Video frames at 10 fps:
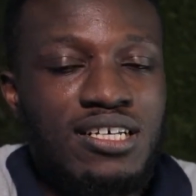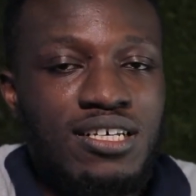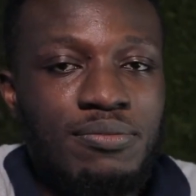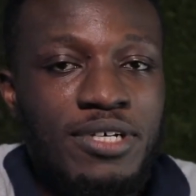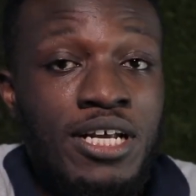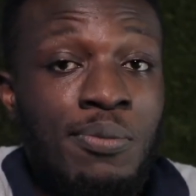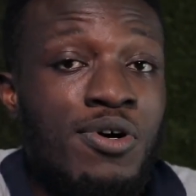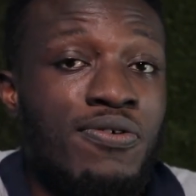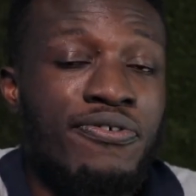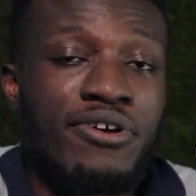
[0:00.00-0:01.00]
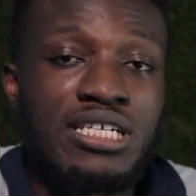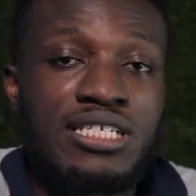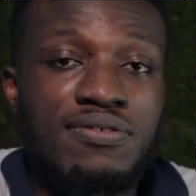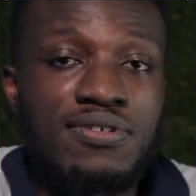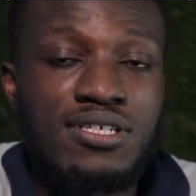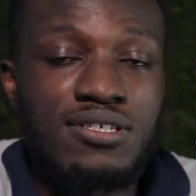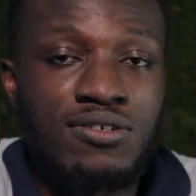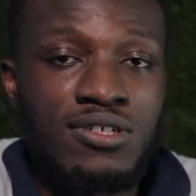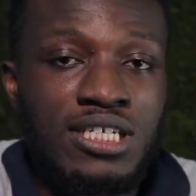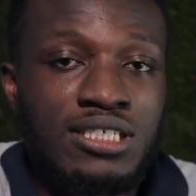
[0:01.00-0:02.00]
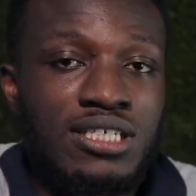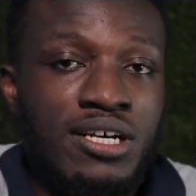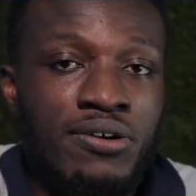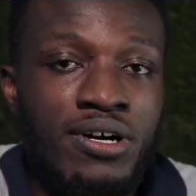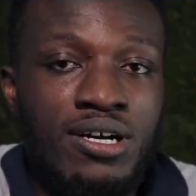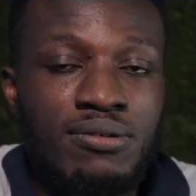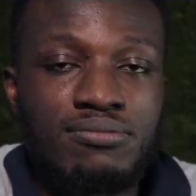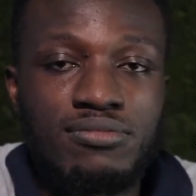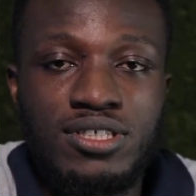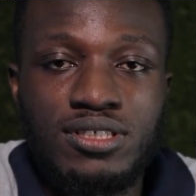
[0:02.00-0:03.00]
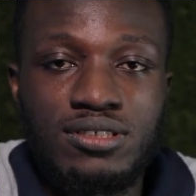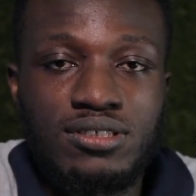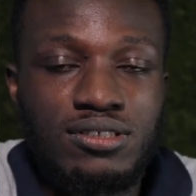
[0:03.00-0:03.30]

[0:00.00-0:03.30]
a number of creatives on Instagram and